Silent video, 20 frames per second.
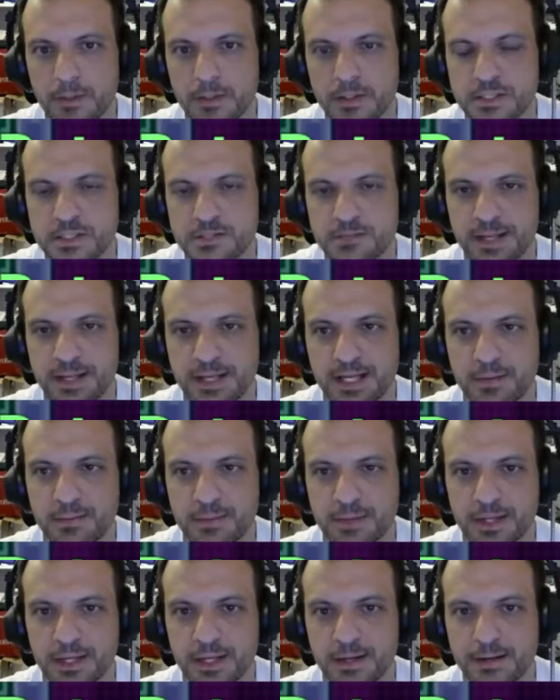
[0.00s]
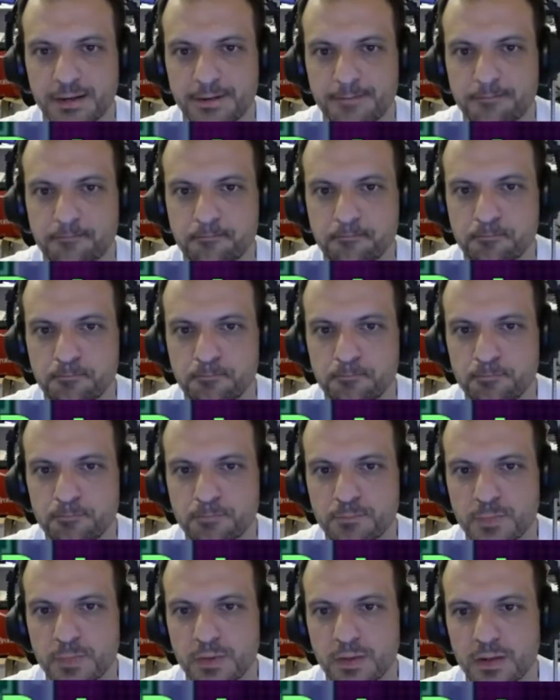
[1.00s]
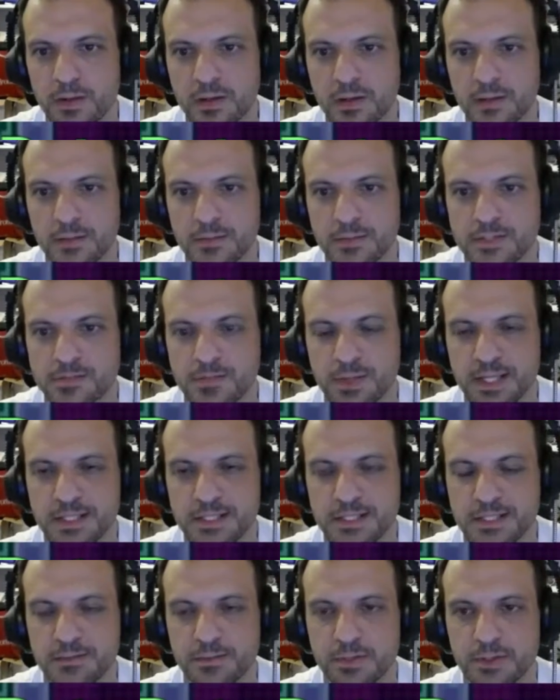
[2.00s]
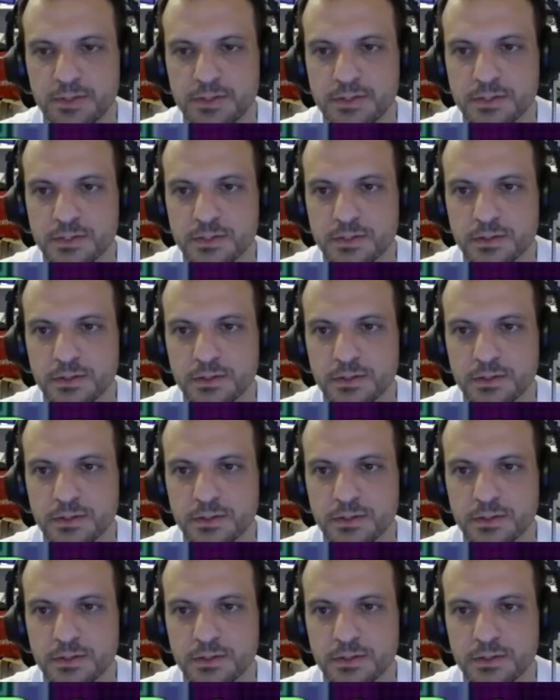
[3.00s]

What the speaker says: Sped up there. Must be getting to the boss.